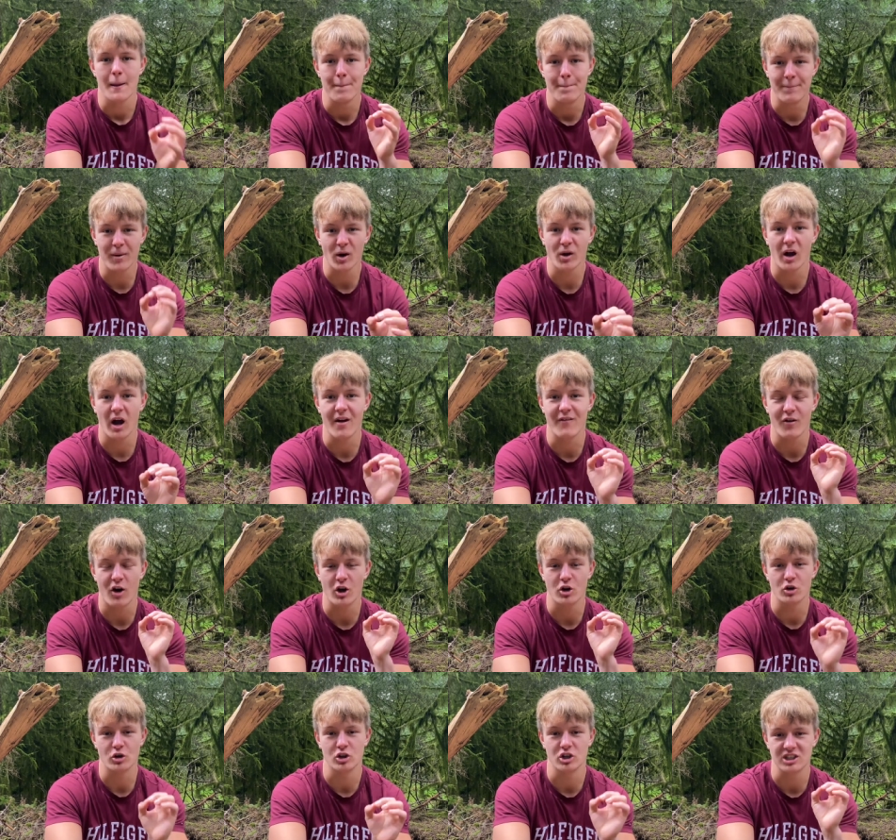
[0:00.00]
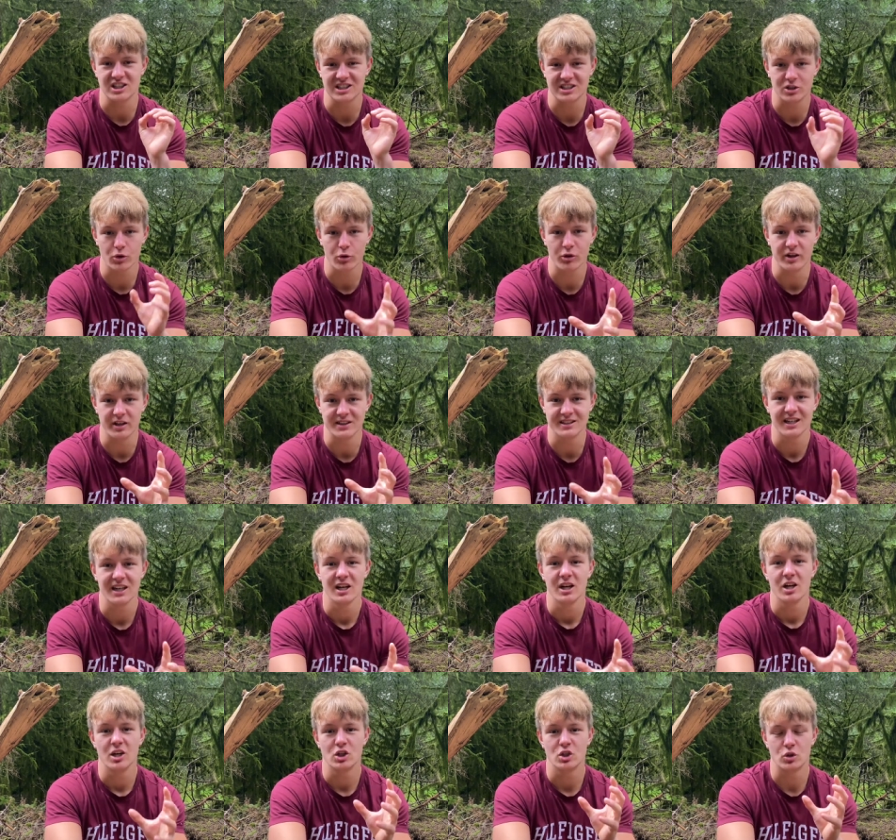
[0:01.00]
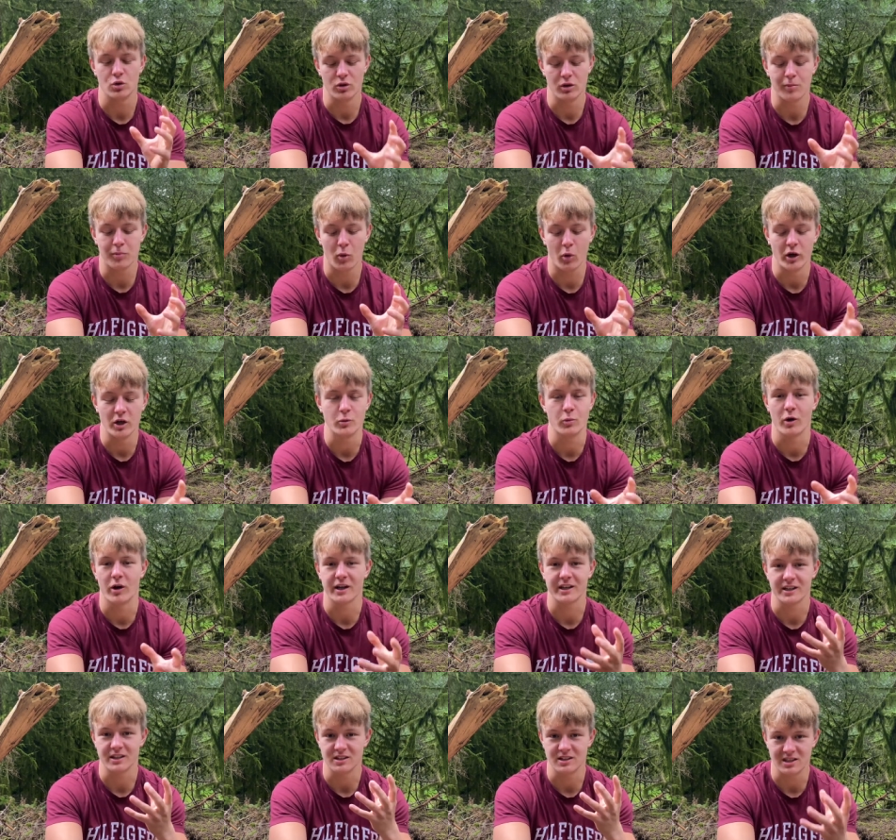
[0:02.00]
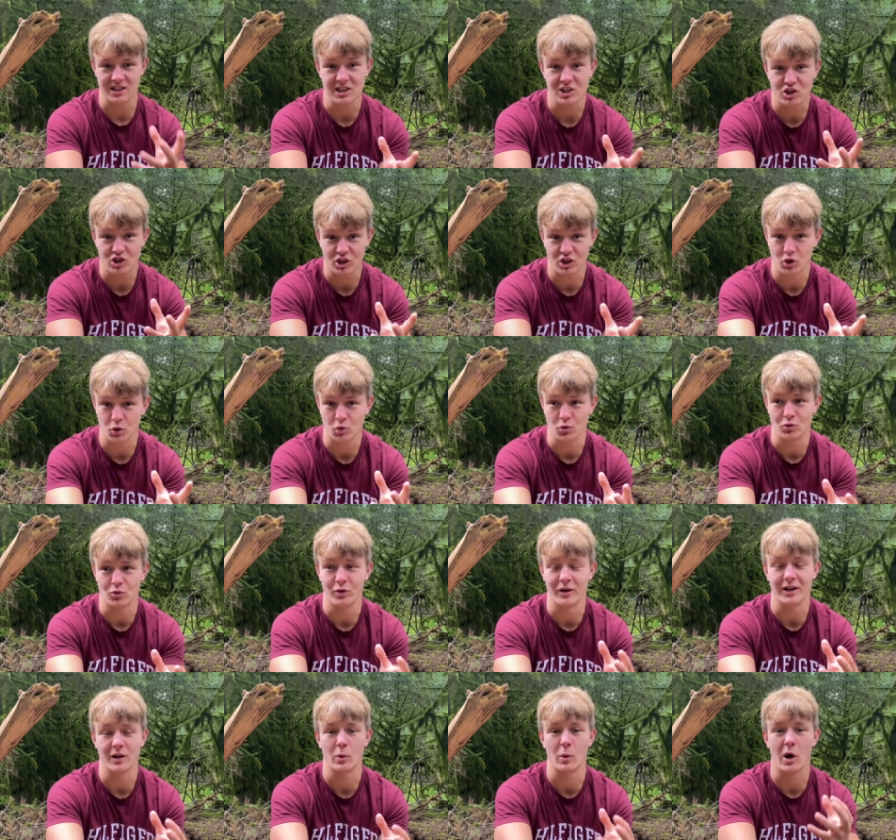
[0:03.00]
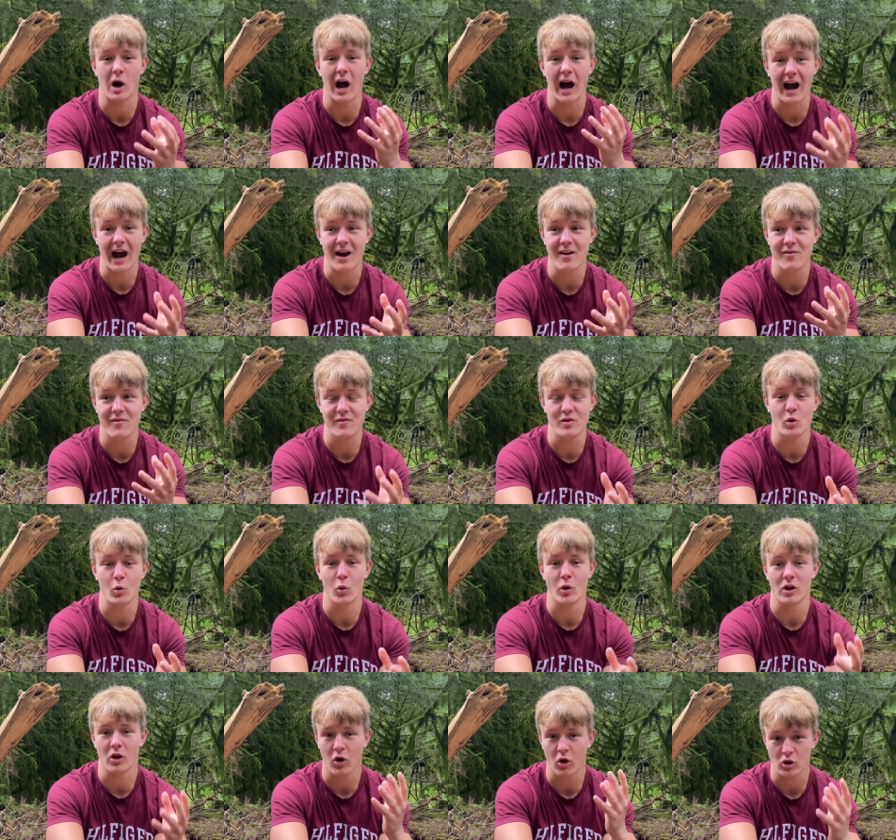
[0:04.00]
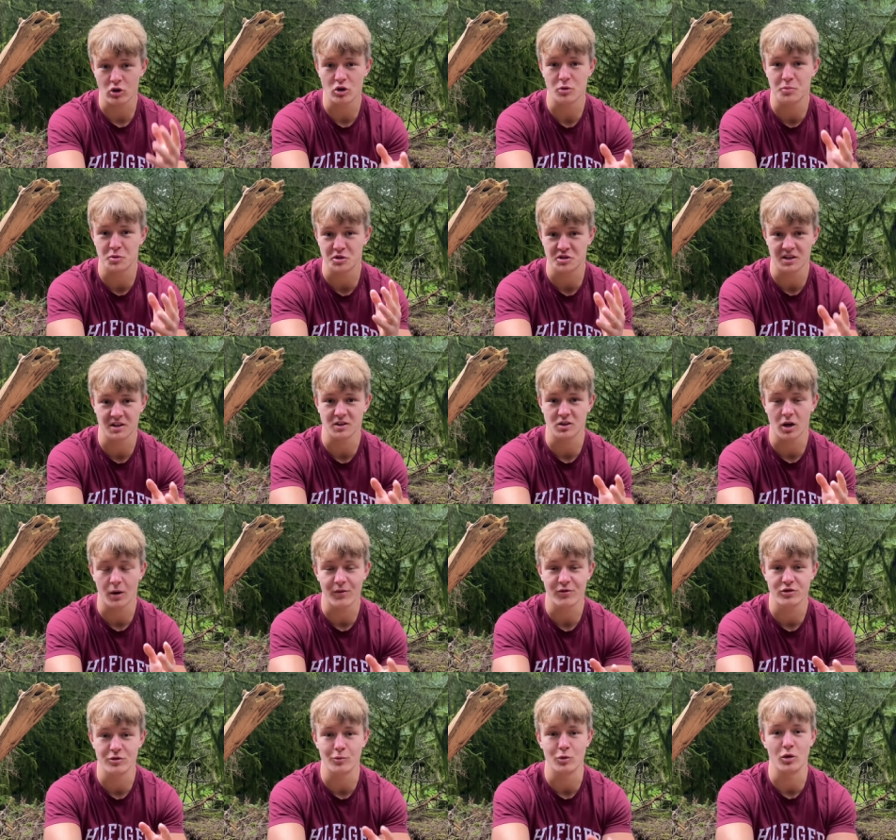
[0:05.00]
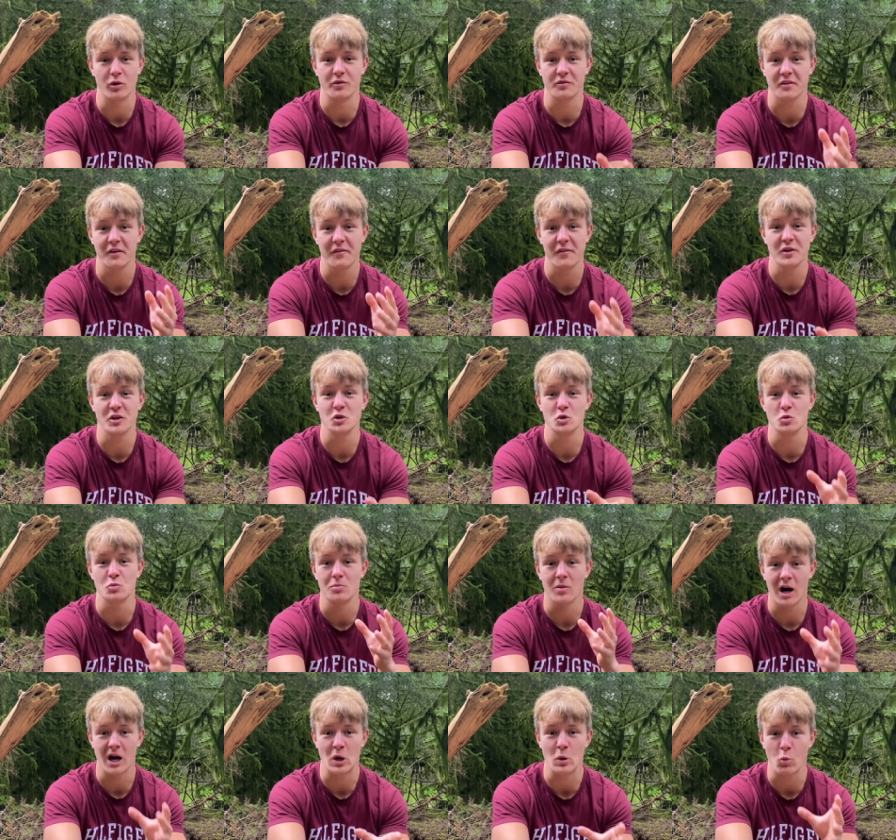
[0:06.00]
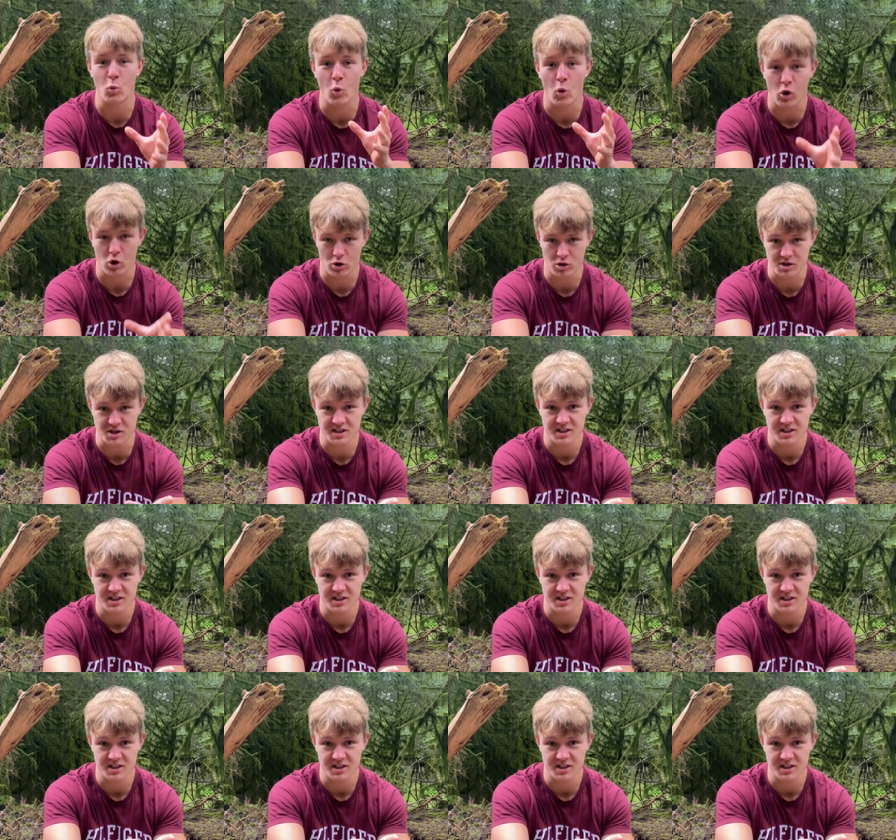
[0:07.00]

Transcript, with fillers: but I've understood it to the point where I can teach it to you and where I feel 100% comfortable of giving you my word